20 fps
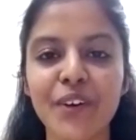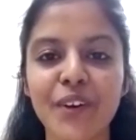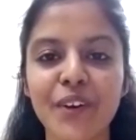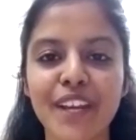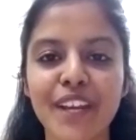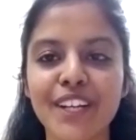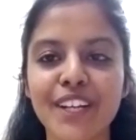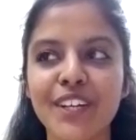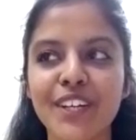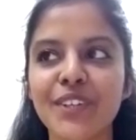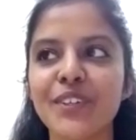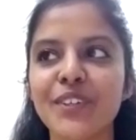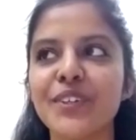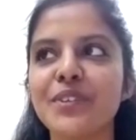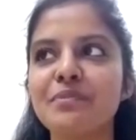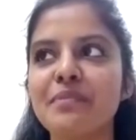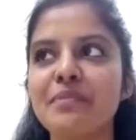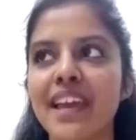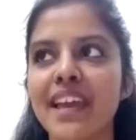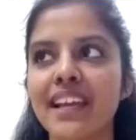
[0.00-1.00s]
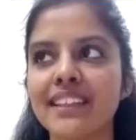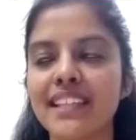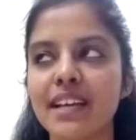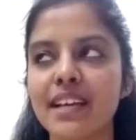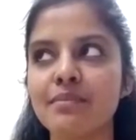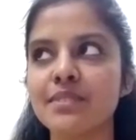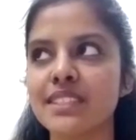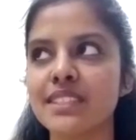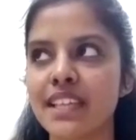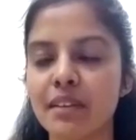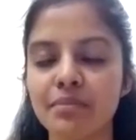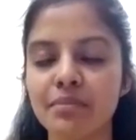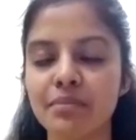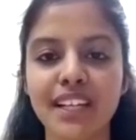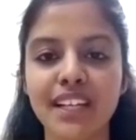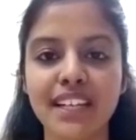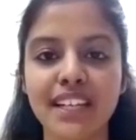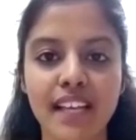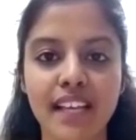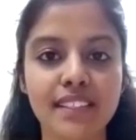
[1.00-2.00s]
going to make them skip
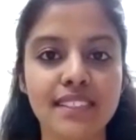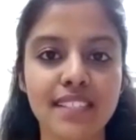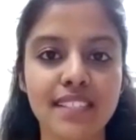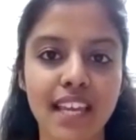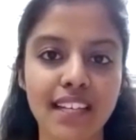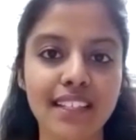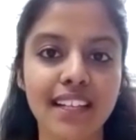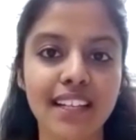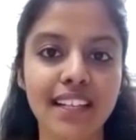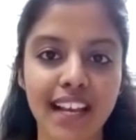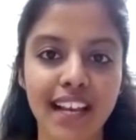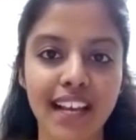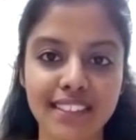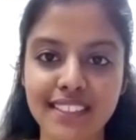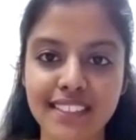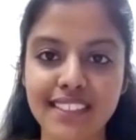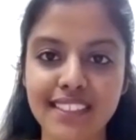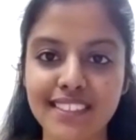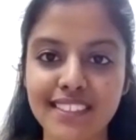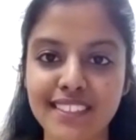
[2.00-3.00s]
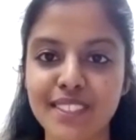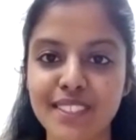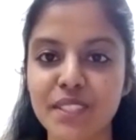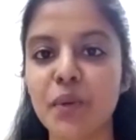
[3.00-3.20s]
the next 10 classes.